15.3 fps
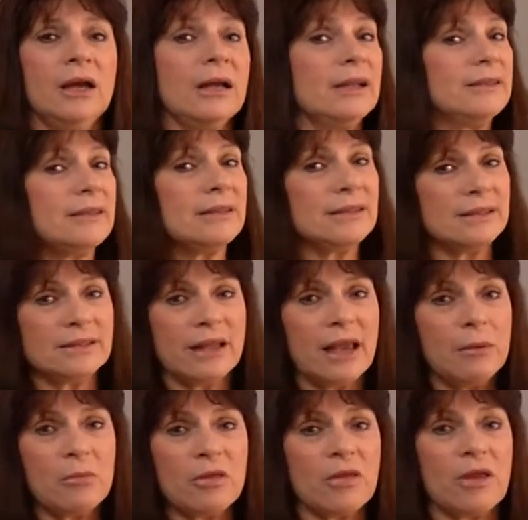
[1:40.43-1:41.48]
It's the
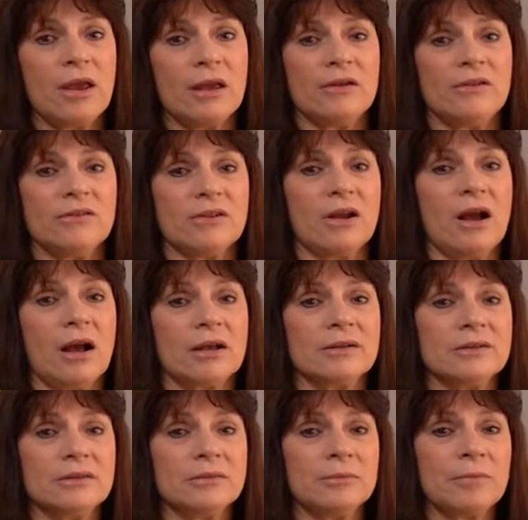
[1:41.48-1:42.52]
same thing in
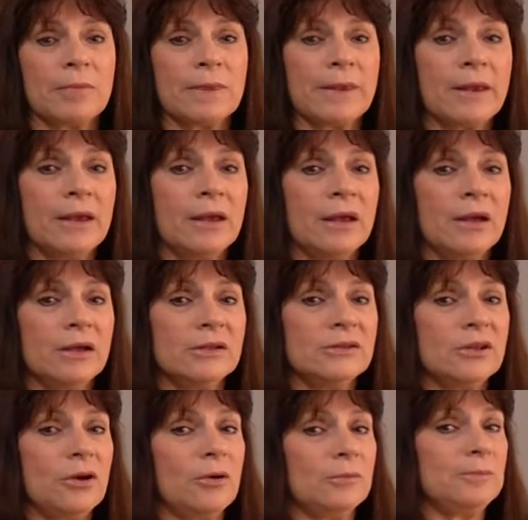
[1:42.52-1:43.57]
stocks.
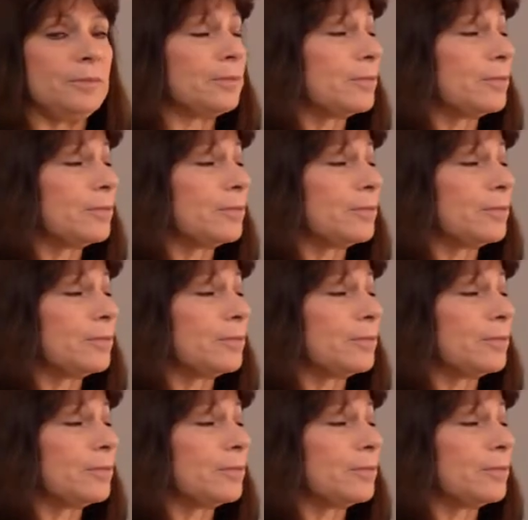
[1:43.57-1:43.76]
So